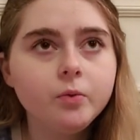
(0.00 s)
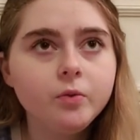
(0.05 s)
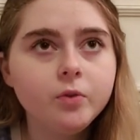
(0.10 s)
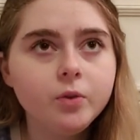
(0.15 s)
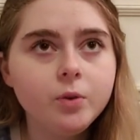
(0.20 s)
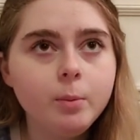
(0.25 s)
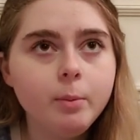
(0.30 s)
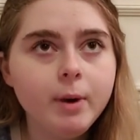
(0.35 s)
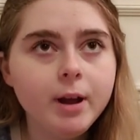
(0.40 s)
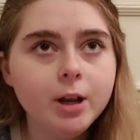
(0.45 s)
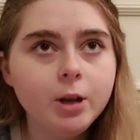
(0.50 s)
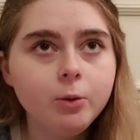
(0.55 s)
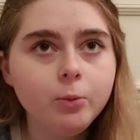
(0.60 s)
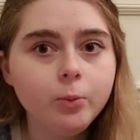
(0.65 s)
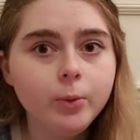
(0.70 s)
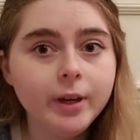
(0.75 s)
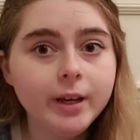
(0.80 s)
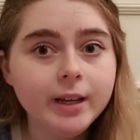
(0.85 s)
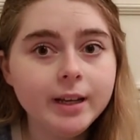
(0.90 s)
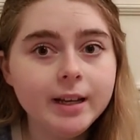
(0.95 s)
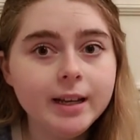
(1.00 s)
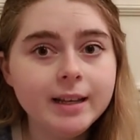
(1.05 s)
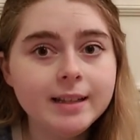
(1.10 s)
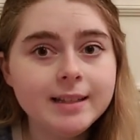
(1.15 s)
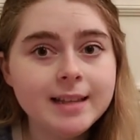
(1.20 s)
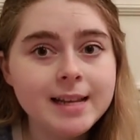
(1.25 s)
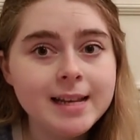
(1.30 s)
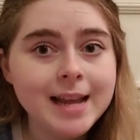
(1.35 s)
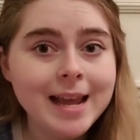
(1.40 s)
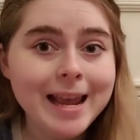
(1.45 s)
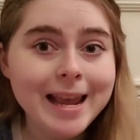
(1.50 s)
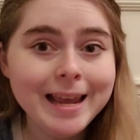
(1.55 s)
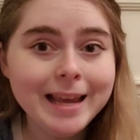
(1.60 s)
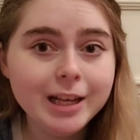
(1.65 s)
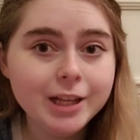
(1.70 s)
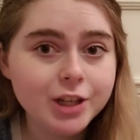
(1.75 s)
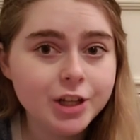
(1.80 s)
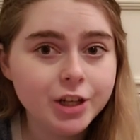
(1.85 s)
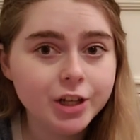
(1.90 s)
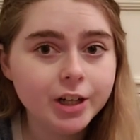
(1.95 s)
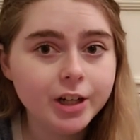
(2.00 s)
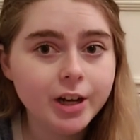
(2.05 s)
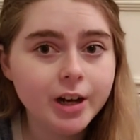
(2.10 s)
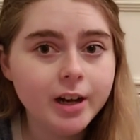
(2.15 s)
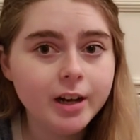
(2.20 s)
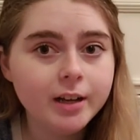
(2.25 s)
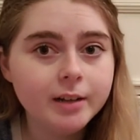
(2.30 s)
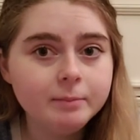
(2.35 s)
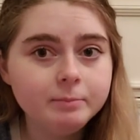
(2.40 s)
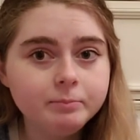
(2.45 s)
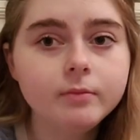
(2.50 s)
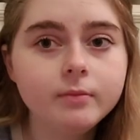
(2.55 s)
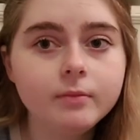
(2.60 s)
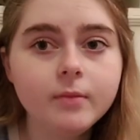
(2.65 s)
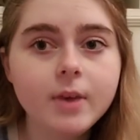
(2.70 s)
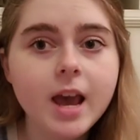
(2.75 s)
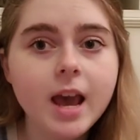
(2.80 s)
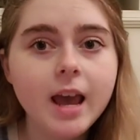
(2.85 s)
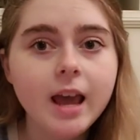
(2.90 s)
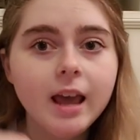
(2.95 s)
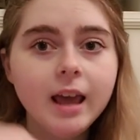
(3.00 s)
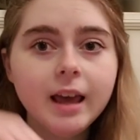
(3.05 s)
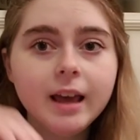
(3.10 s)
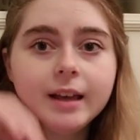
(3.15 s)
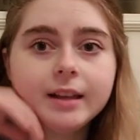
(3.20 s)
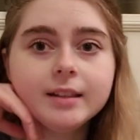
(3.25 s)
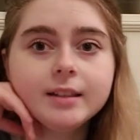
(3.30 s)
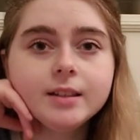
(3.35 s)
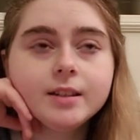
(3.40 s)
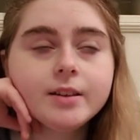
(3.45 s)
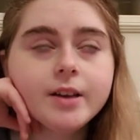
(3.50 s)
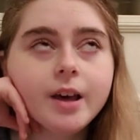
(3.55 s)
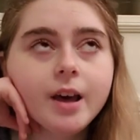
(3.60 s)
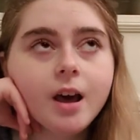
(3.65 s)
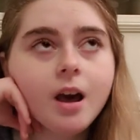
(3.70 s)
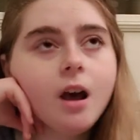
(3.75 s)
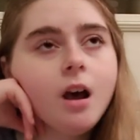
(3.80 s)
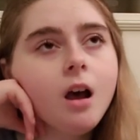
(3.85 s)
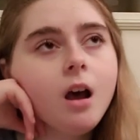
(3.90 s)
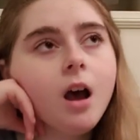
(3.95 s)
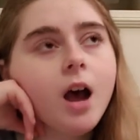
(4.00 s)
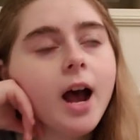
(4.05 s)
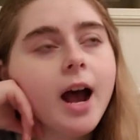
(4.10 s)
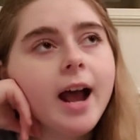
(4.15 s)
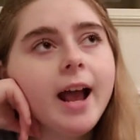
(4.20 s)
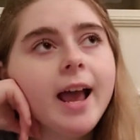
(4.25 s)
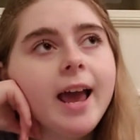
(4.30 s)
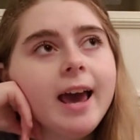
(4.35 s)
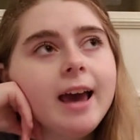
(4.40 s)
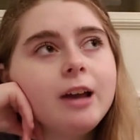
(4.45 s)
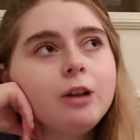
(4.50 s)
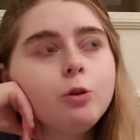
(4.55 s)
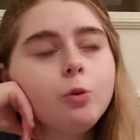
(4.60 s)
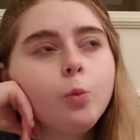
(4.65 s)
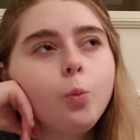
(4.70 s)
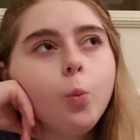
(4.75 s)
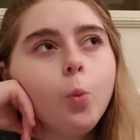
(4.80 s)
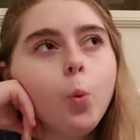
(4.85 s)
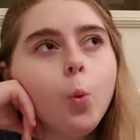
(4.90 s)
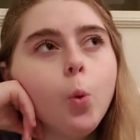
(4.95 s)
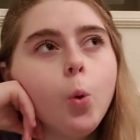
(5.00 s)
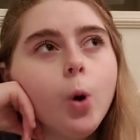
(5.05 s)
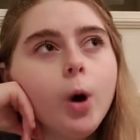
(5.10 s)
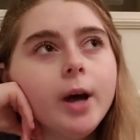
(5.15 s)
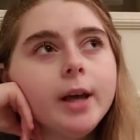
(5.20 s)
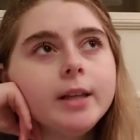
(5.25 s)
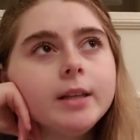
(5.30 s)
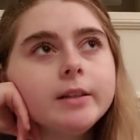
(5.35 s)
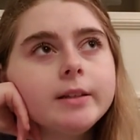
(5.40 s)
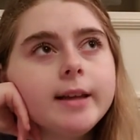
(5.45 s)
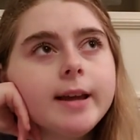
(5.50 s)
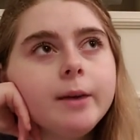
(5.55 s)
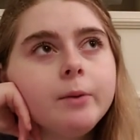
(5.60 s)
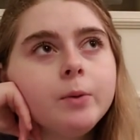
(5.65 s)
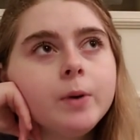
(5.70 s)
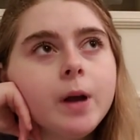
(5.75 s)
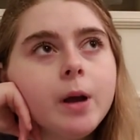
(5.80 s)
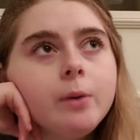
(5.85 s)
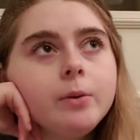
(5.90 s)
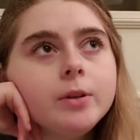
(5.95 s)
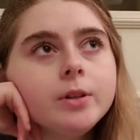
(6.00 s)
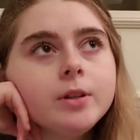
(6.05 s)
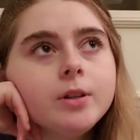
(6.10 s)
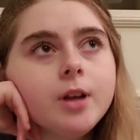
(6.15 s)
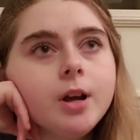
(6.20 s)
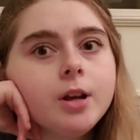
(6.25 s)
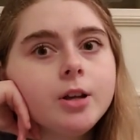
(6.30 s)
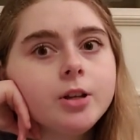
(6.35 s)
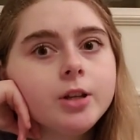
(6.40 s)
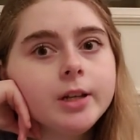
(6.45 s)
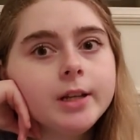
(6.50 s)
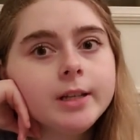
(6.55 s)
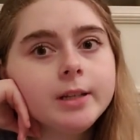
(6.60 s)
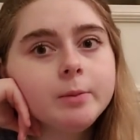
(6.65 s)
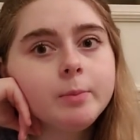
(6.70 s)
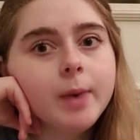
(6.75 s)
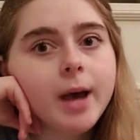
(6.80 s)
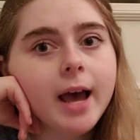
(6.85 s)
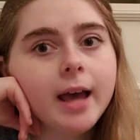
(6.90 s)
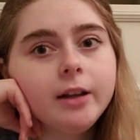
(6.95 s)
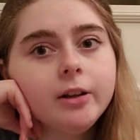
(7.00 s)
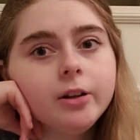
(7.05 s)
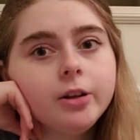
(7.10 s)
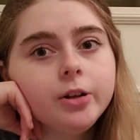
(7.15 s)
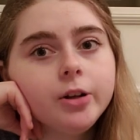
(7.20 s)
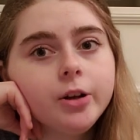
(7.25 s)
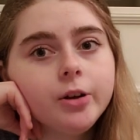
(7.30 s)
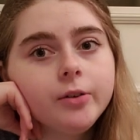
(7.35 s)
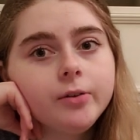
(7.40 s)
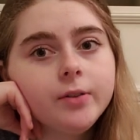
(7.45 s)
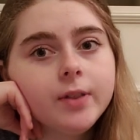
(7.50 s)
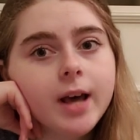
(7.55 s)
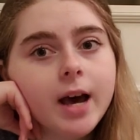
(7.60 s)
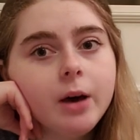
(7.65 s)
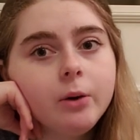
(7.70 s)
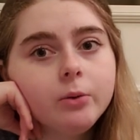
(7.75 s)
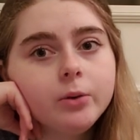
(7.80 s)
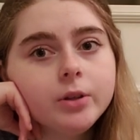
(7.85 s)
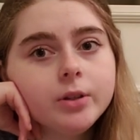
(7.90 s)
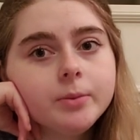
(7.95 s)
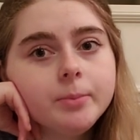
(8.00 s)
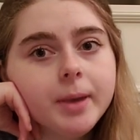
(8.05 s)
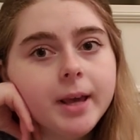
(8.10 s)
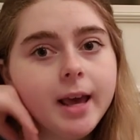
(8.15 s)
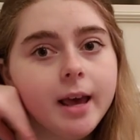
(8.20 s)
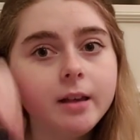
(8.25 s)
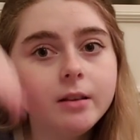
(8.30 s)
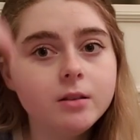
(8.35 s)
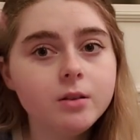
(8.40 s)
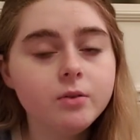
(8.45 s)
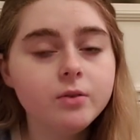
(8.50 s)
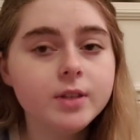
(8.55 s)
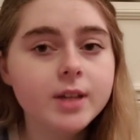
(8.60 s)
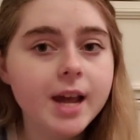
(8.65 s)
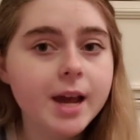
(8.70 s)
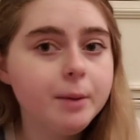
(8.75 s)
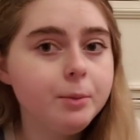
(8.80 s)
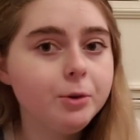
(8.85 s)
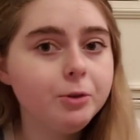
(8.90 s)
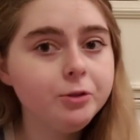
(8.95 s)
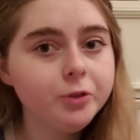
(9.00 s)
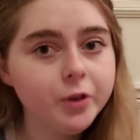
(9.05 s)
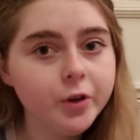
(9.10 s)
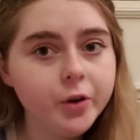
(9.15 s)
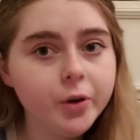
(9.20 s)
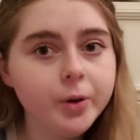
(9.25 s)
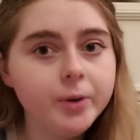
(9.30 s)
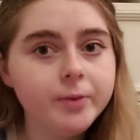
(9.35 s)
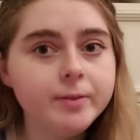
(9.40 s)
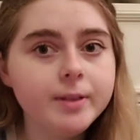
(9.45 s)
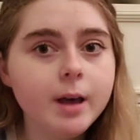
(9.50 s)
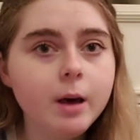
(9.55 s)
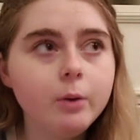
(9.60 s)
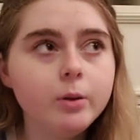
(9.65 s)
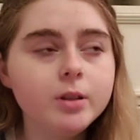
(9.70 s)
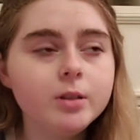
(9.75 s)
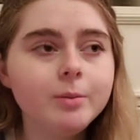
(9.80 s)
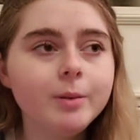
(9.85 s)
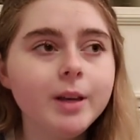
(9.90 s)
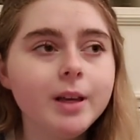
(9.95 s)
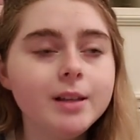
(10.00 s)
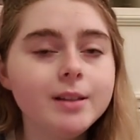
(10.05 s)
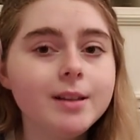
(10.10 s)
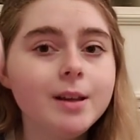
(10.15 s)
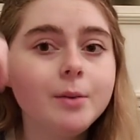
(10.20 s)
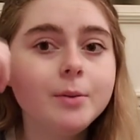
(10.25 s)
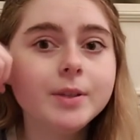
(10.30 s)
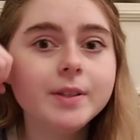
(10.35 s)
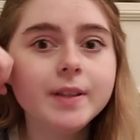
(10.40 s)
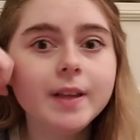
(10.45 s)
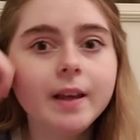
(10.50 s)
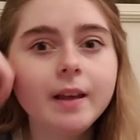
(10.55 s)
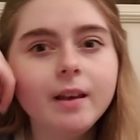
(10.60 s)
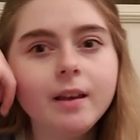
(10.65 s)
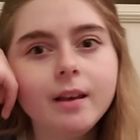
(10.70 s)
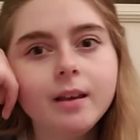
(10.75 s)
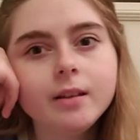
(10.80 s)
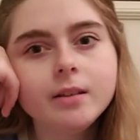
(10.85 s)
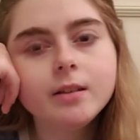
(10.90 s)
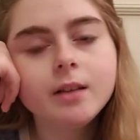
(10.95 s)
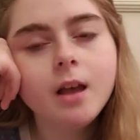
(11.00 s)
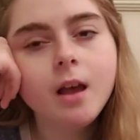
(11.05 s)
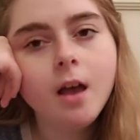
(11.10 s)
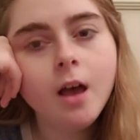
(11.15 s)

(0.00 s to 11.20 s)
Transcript: full body weakness and aches are gone. And I had one day where I was nauseous, but I don't know if that was because of Tamiflu or if that was because I was sick, because